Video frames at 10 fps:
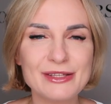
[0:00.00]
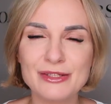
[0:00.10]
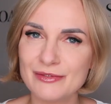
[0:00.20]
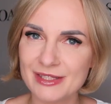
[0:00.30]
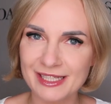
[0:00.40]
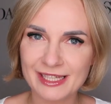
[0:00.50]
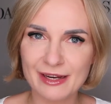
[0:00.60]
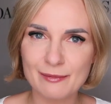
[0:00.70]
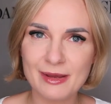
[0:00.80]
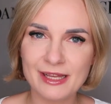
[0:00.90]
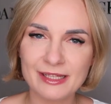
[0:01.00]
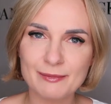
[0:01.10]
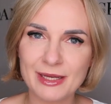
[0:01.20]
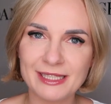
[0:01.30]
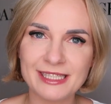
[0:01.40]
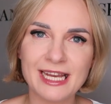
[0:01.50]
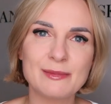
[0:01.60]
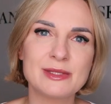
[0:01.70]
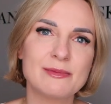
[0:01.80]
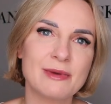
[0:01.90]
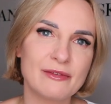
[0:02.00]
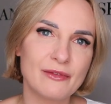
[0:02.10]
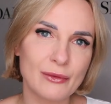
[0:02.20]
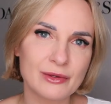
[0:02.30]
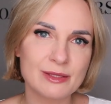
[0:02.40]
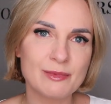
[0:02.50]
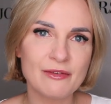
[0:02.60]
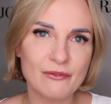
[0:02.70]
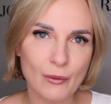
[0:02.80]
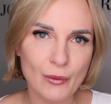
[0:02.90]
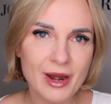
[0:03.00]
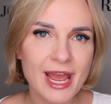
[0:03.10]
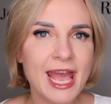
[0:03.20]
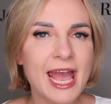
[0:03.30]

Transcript: You've seen her many, many times in my vlogs before,